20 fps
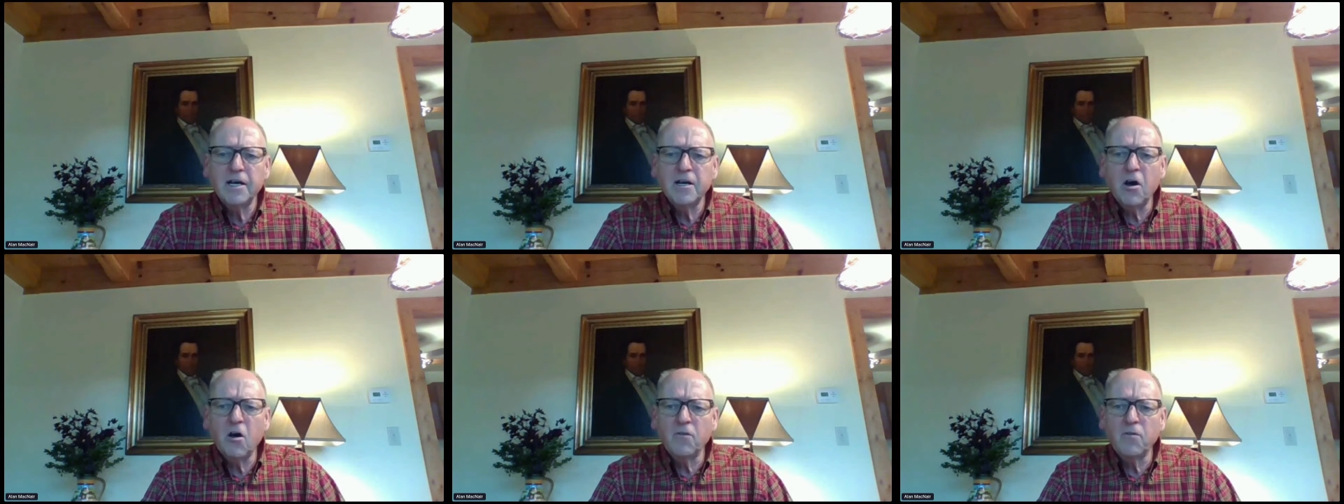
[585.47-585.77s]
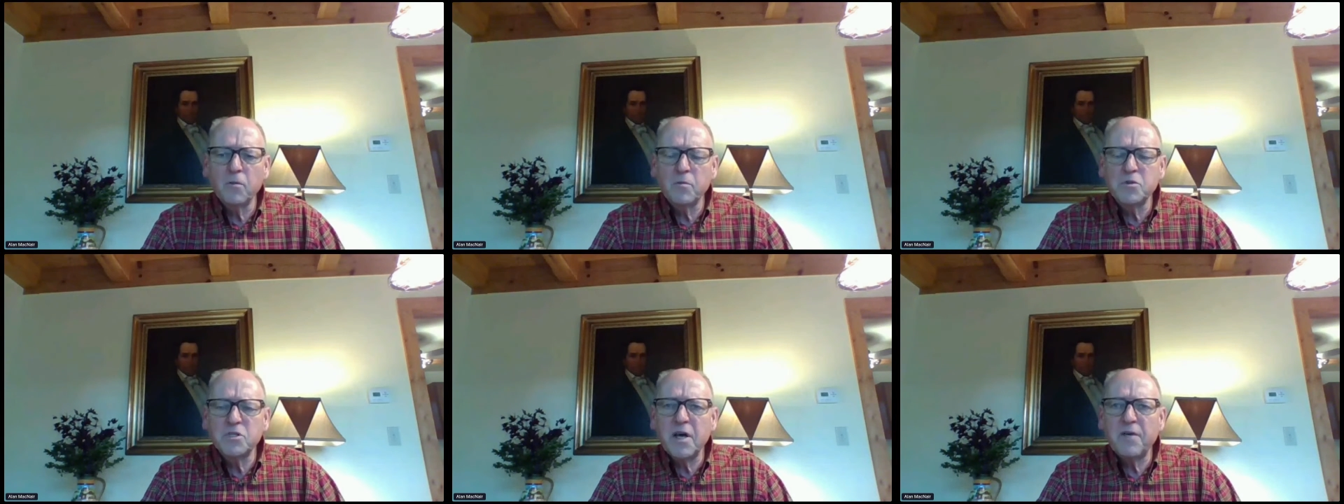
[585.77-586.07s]
Gone
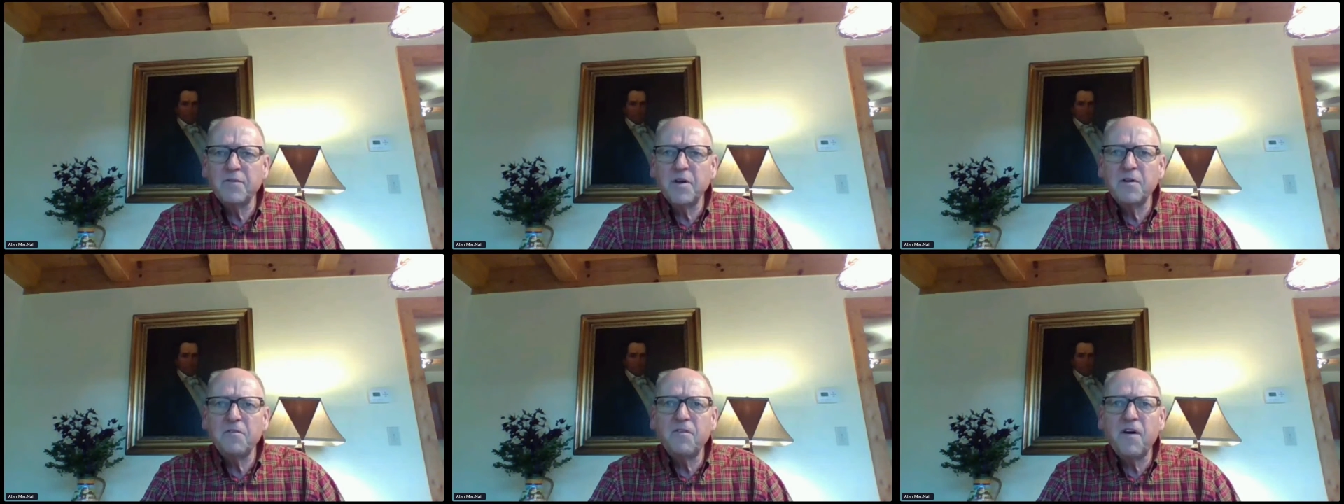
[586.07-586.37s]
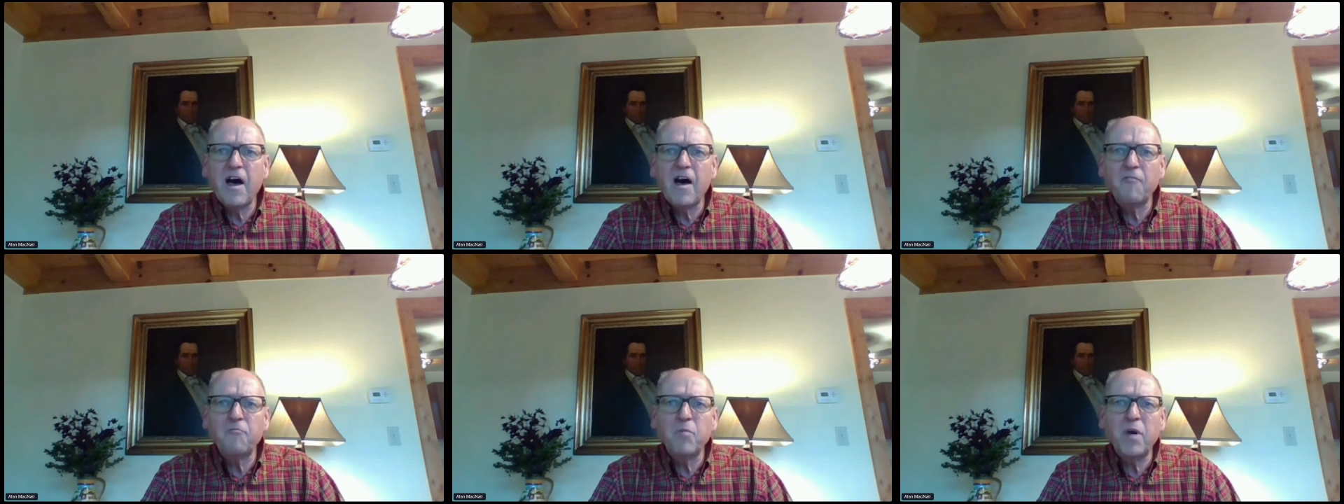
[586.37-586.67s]
from
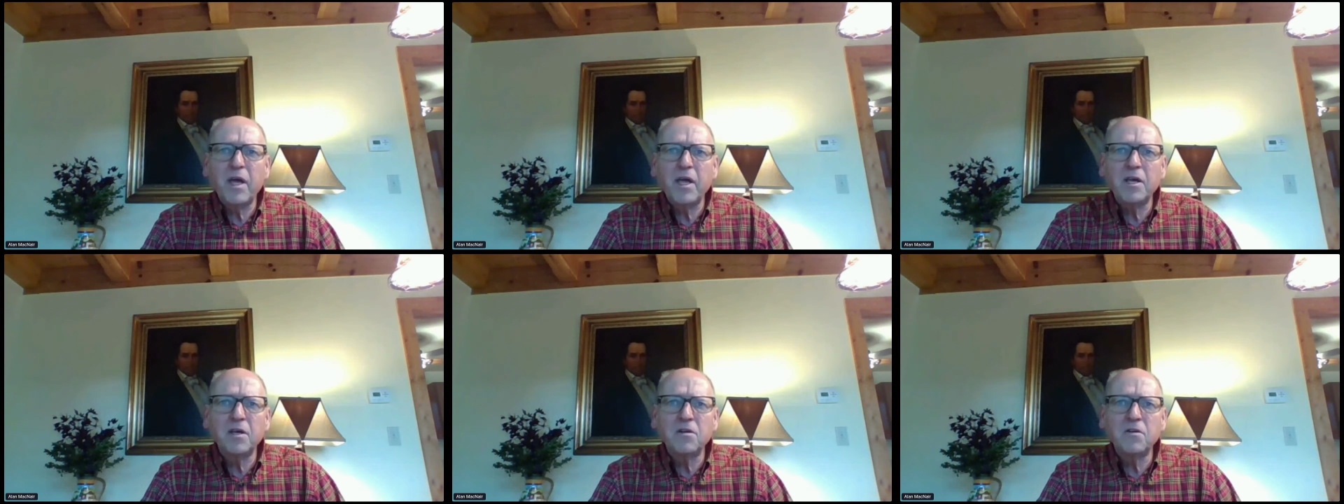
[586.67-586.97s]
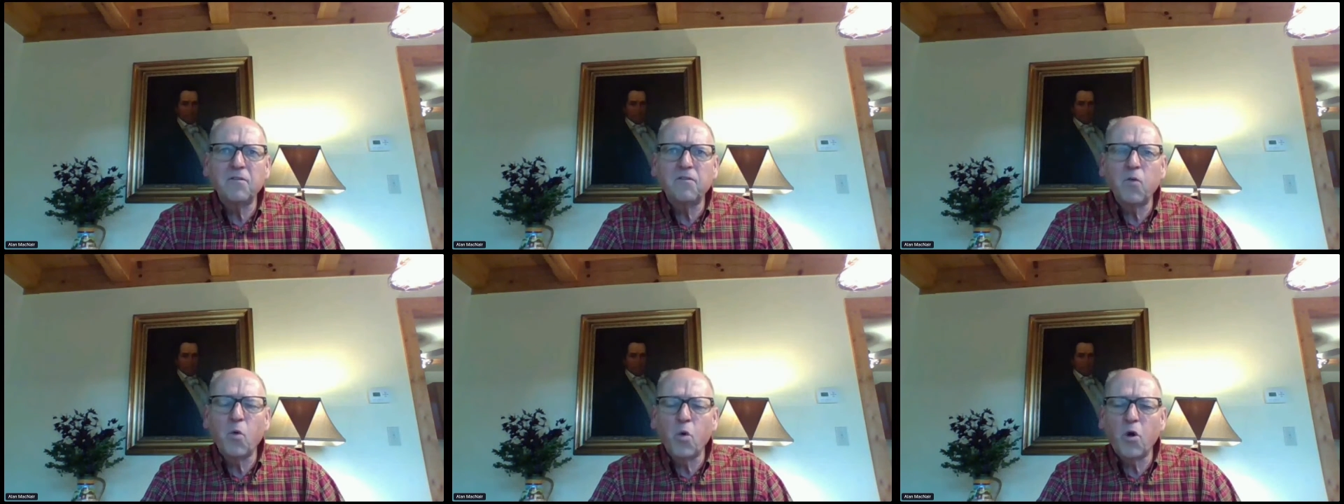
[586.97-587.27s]
75 million
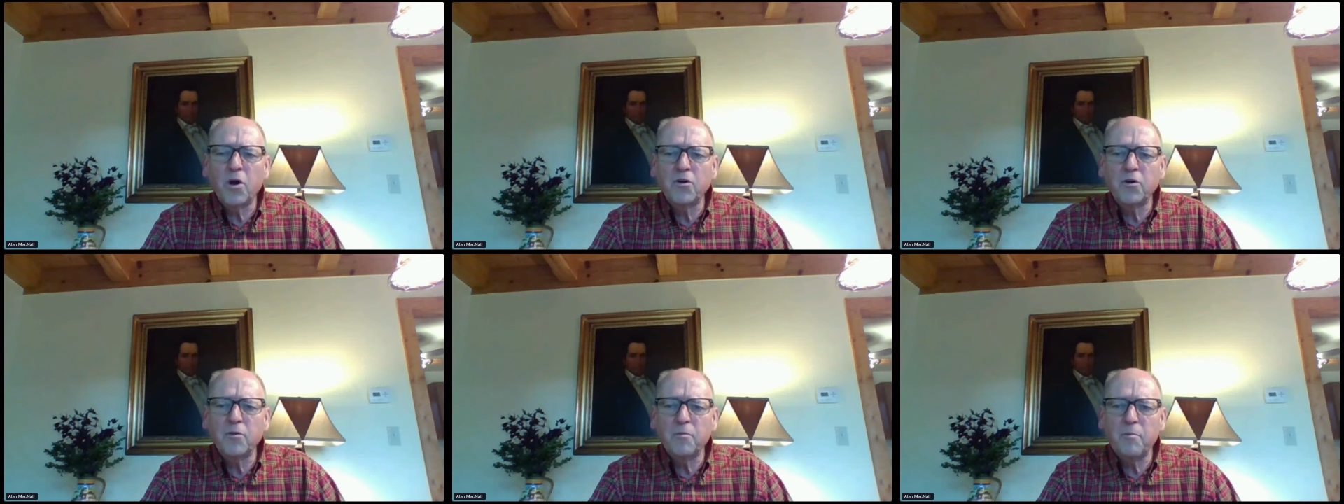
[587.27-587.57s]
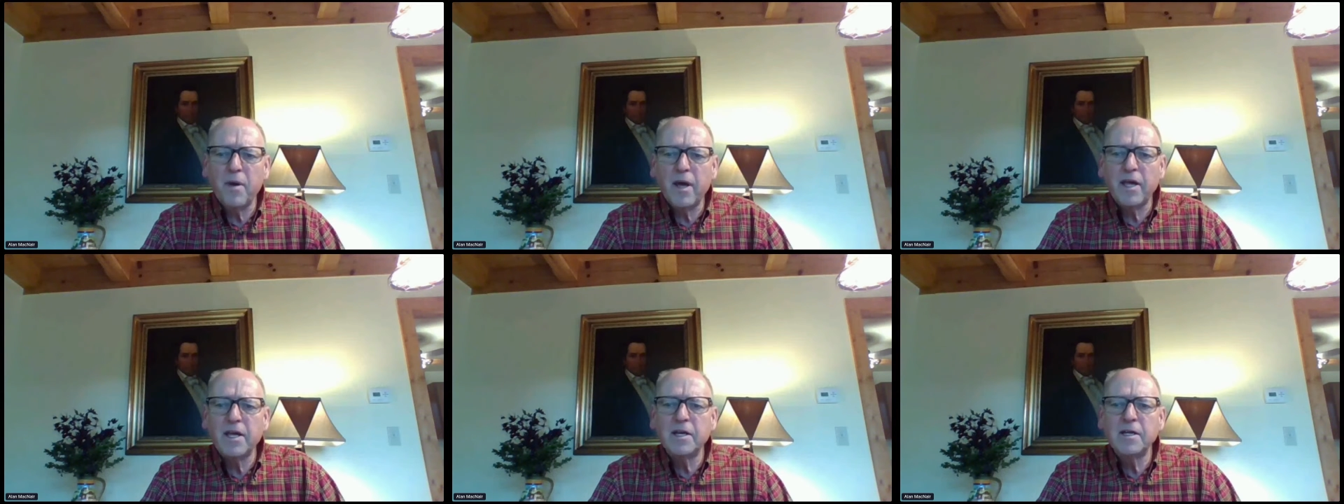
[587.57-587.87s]
to 400
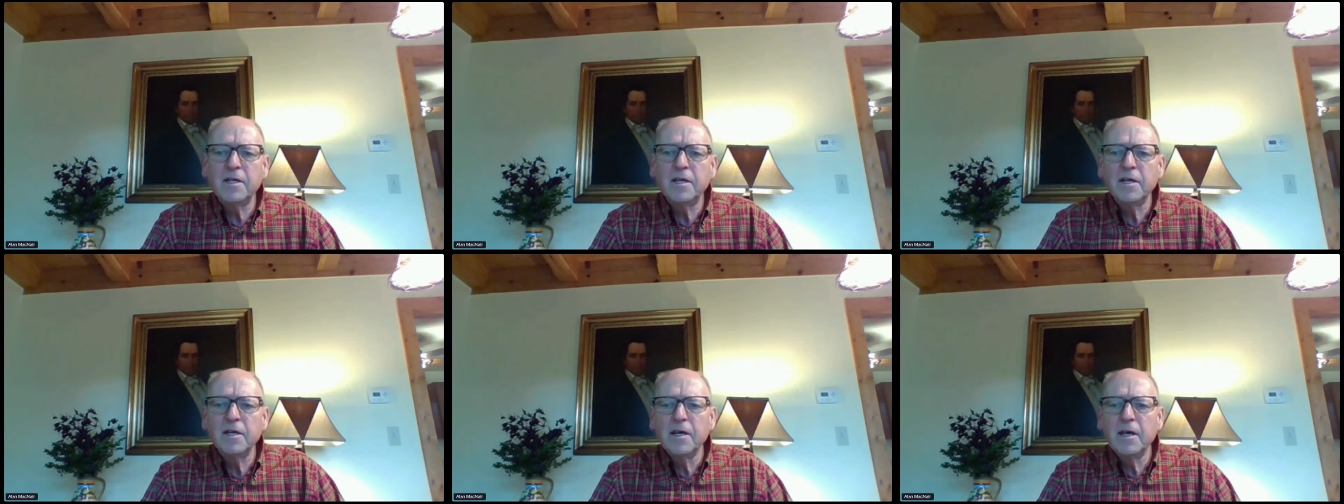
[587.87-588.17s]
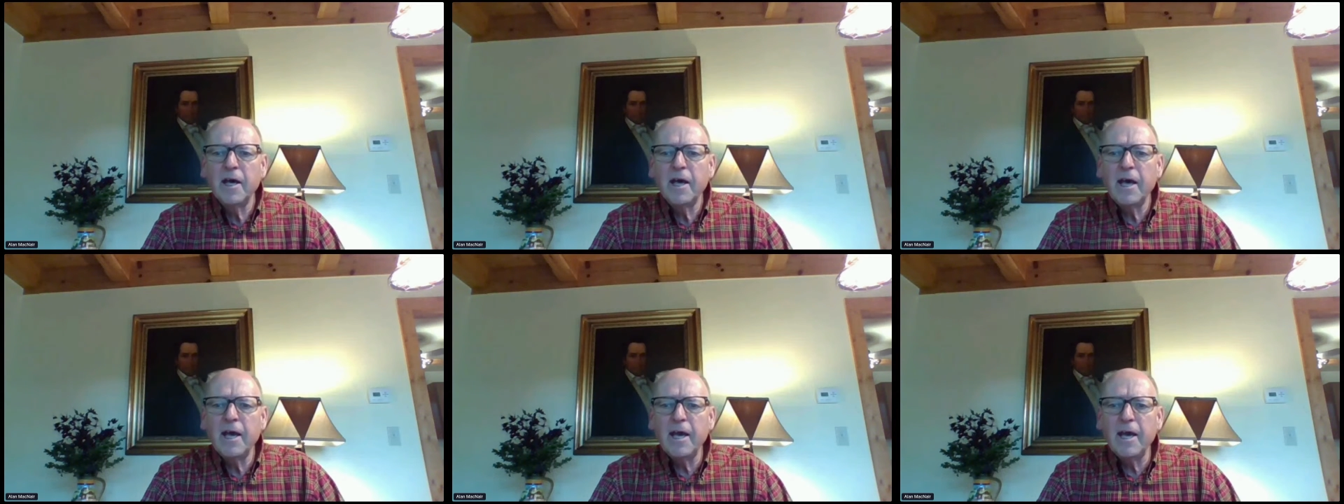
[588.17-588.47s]
million,
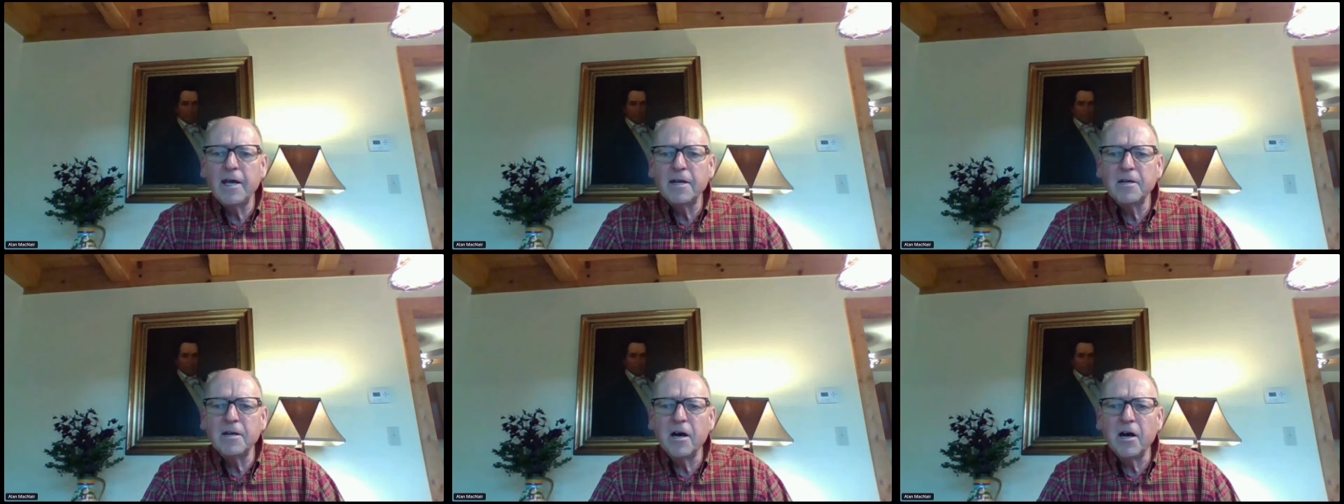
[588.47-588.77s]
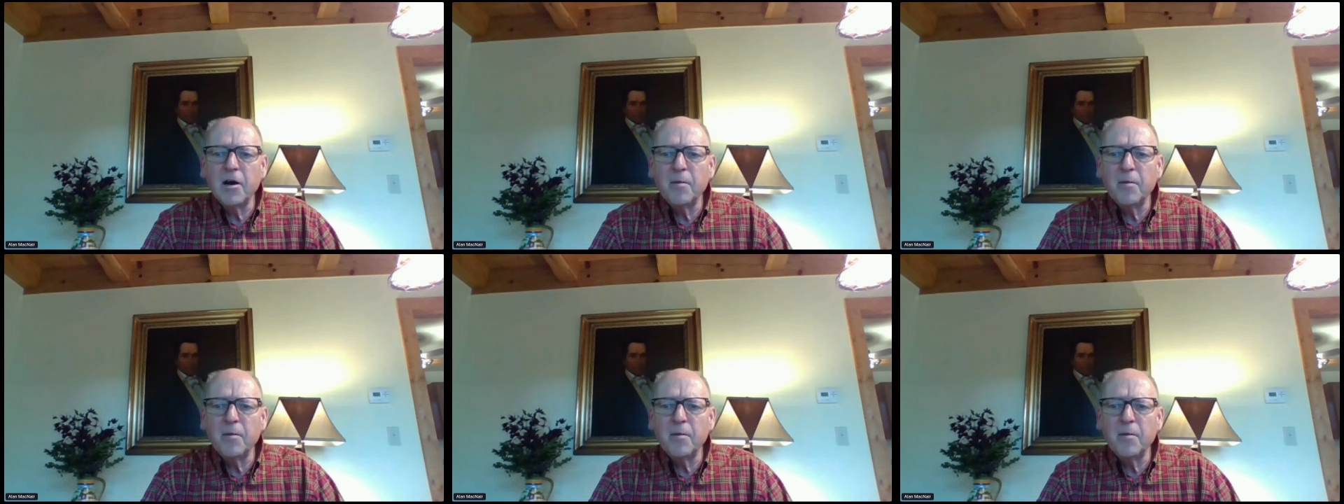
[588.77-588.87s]
and